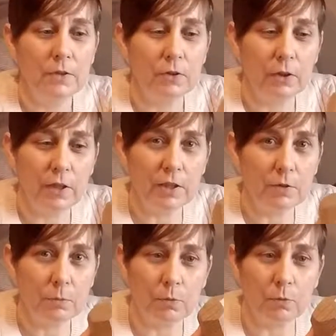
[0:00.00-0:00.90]
So
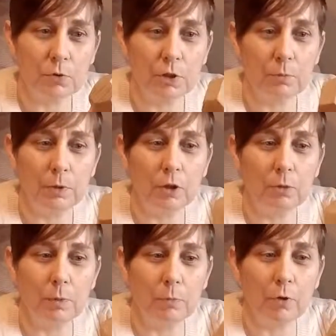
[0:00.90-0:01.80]
this will also
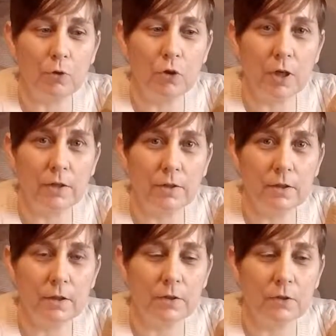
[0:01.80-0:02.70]
become a
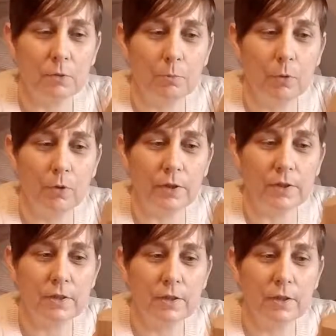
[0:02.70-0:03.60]
project at some
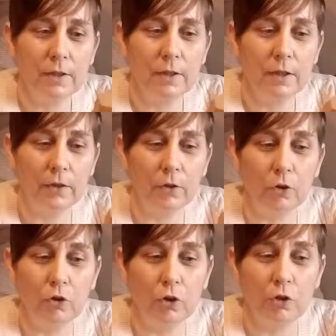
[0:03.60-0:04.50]
point, and
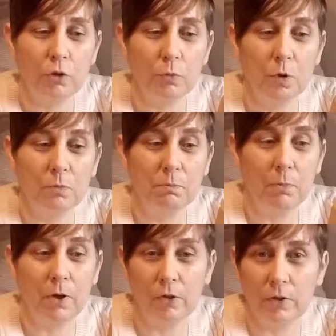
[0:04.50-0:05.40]
I'll show you what
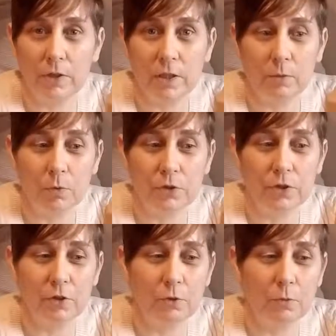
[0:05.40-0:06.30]
my idea was
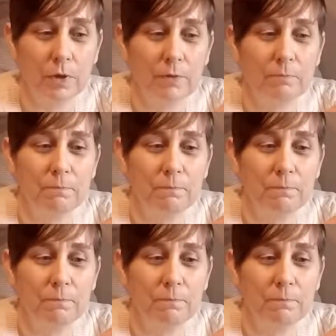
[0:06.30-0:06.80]
to do with it.